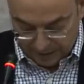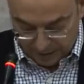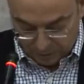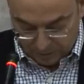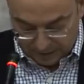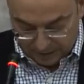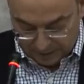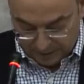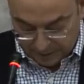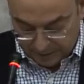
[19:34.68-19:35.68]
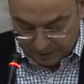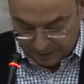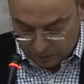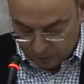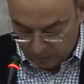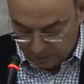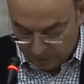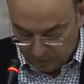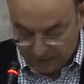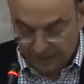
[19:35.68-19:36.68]
As well as learning the job,
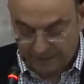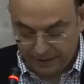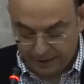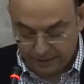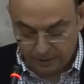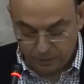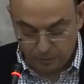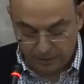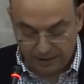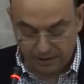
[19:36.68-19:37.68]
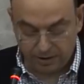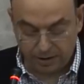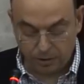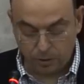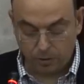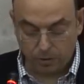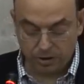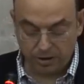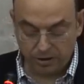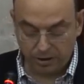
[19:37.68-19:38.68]
you will have the access to many structured
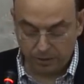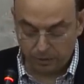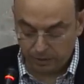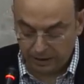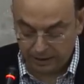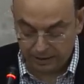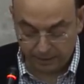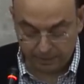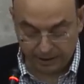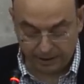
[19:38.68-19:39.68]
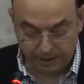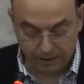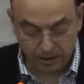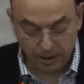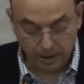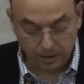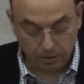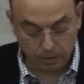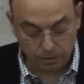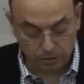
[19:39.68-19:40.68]
courses, including in some areas,
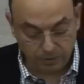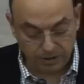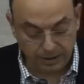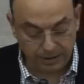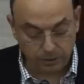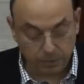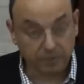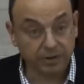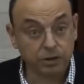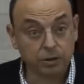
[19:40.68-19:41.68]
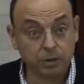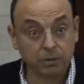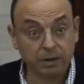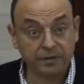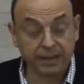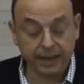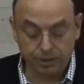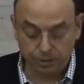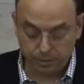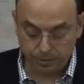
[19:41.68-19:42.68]
those which lead to professional
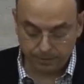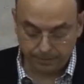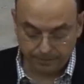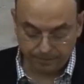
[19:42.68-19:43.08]
qualifications.